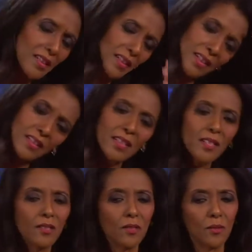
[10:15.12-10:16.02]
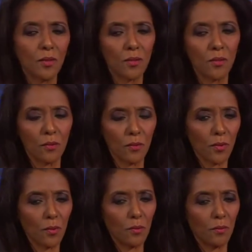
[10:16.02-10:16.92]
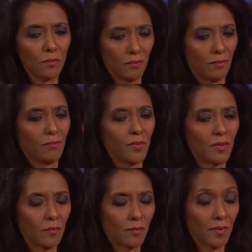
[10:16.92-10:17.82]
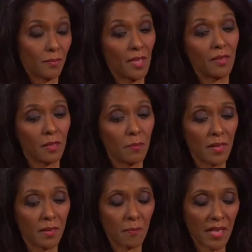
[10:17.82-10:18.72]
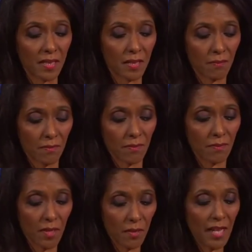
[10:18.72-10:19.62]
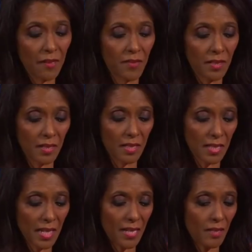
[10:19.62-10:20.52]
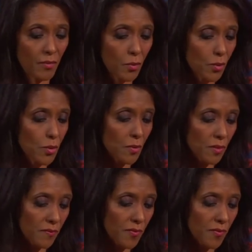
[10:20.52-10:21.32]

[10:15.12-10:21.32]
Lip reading: I said that, you know, you're arguably the best known African today, and of course you were the